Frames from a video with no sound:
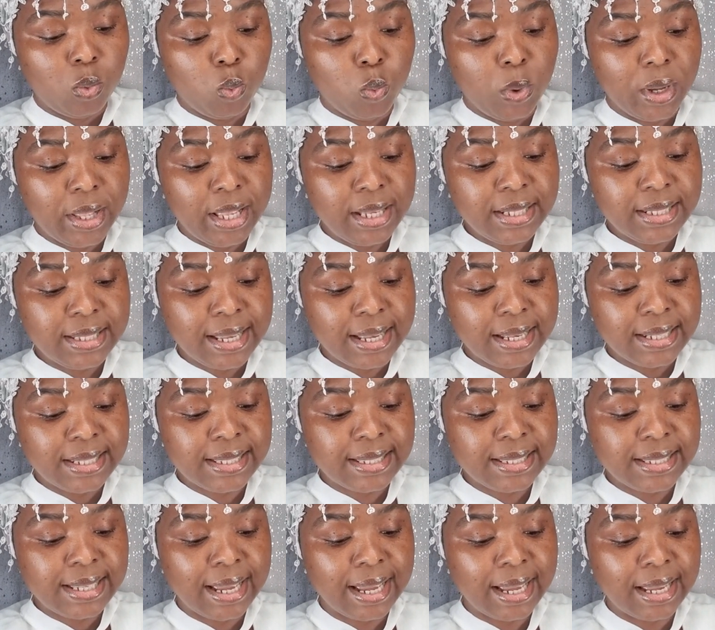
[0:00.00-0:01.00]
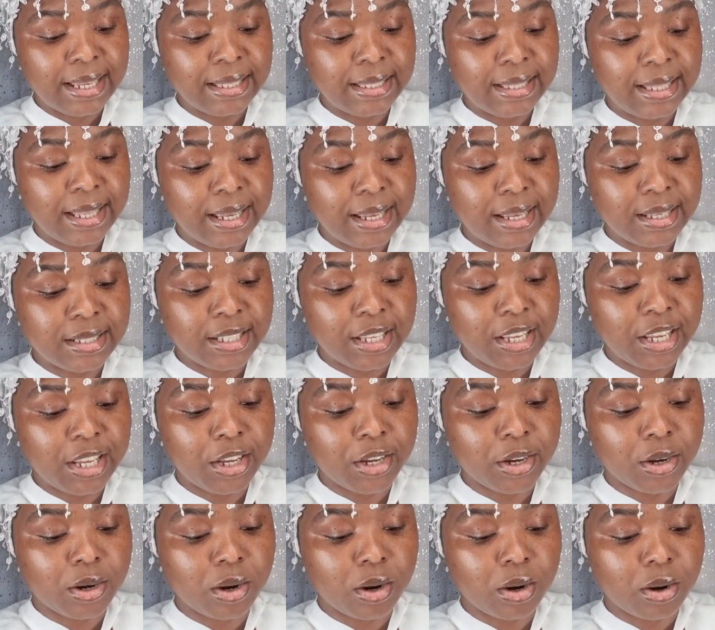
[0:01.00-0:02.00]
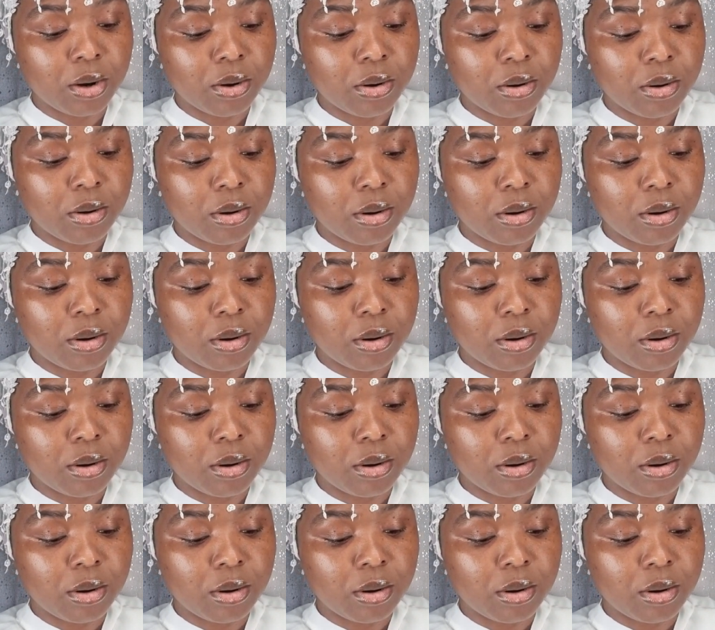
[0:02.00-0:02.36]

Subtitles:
when it says 10 days here,